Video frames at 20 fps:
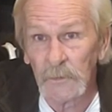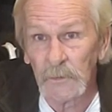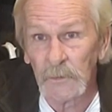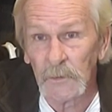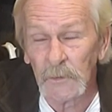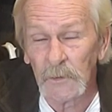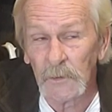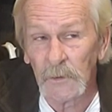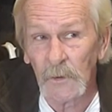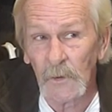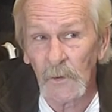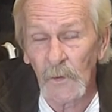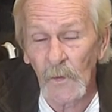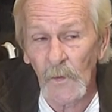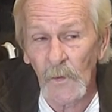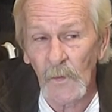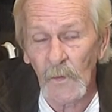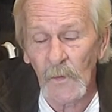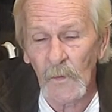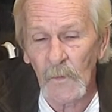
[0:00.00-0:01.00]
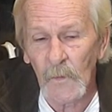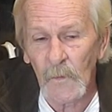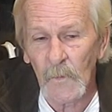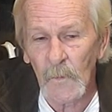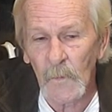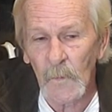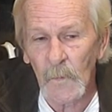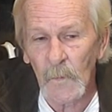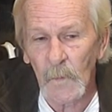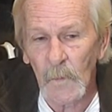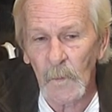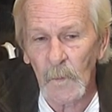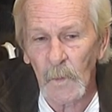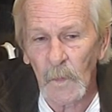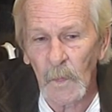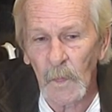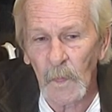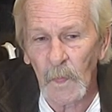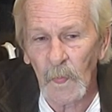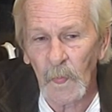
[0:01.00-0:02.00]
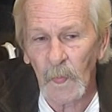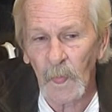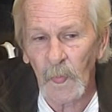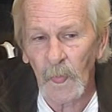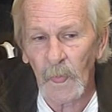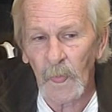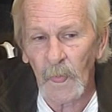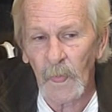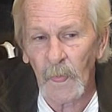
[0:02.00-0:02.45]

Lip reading: Nothing is said.